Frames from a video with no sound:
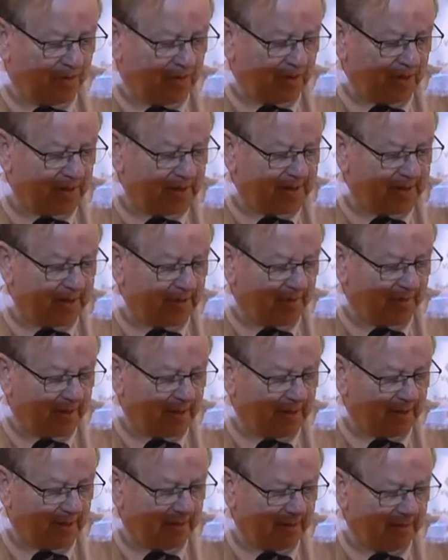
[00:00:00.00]
they said,
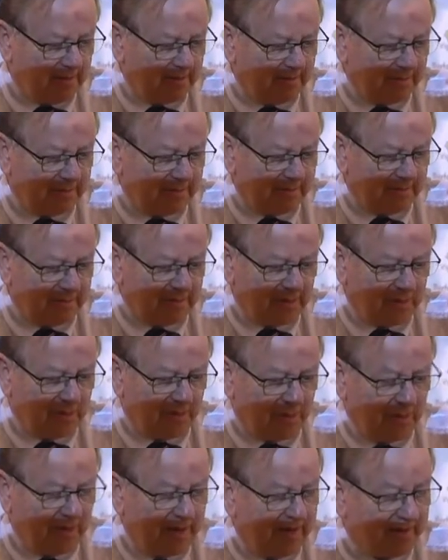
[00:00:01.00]
well, you
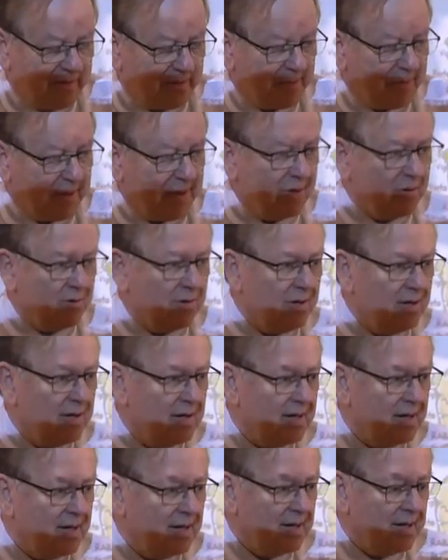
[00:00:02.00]
know, we have the
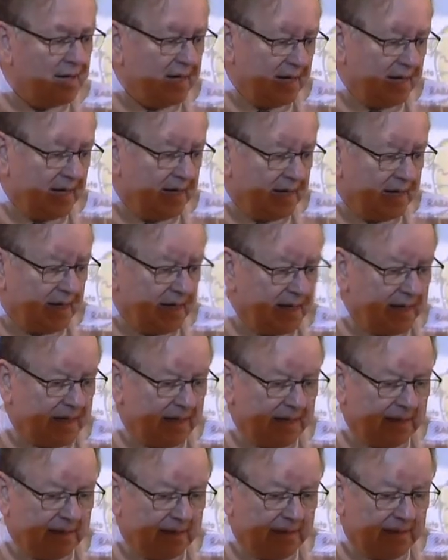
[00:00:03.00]
power.
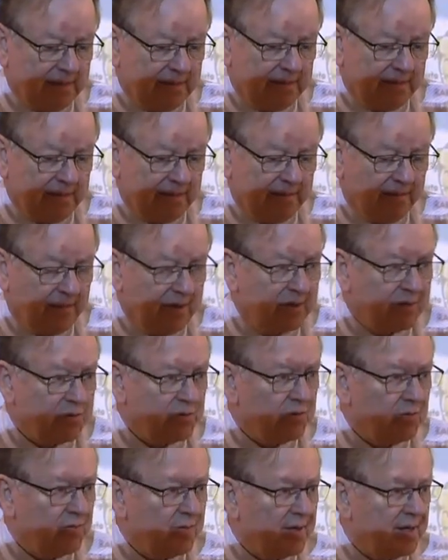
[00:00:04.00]
Why
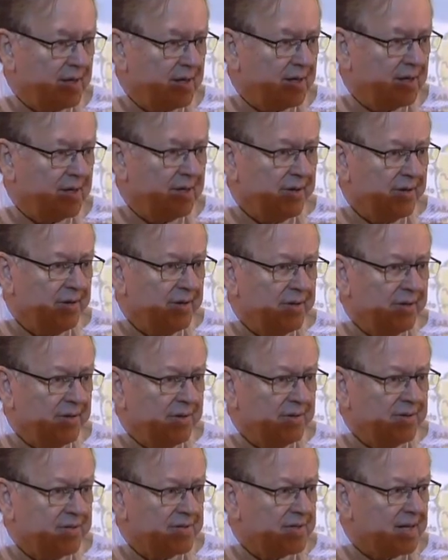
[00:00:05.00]
should we
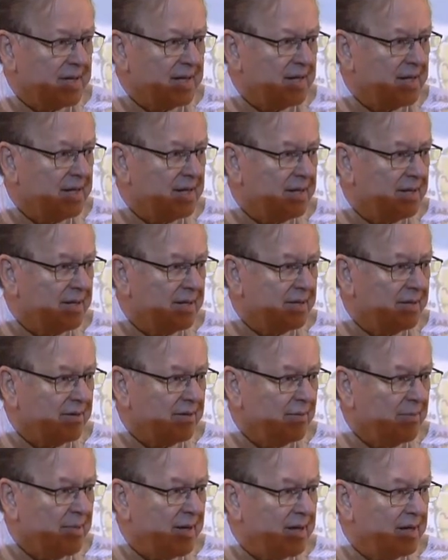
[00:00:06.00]
stay in the
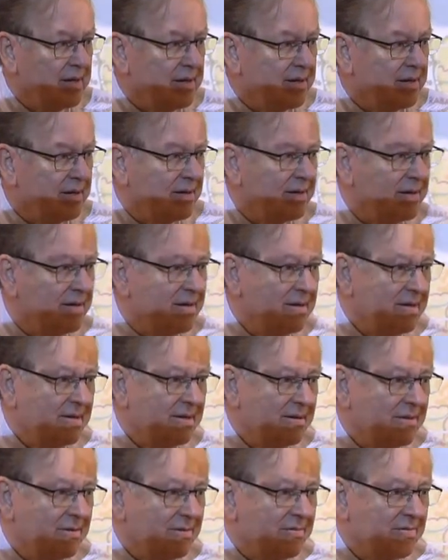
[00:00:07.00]
command
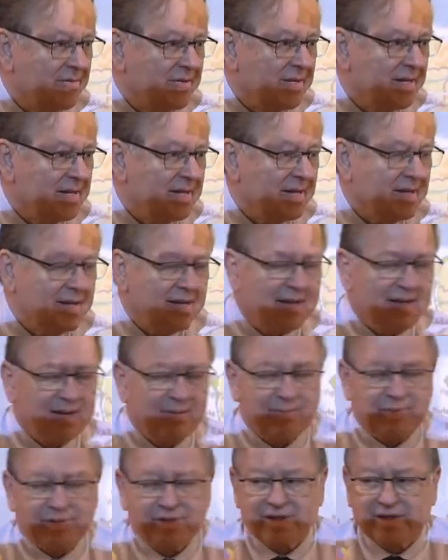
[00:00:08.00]
of the
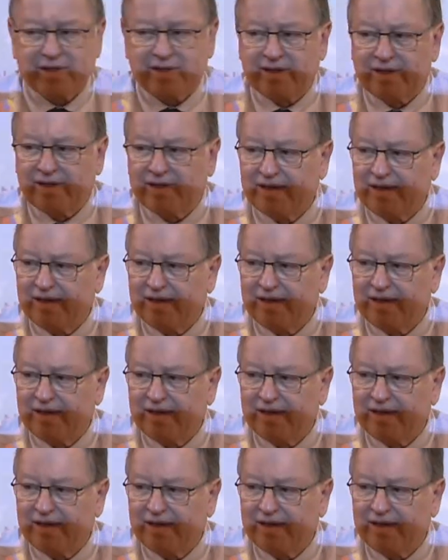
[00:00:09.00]
Abbasid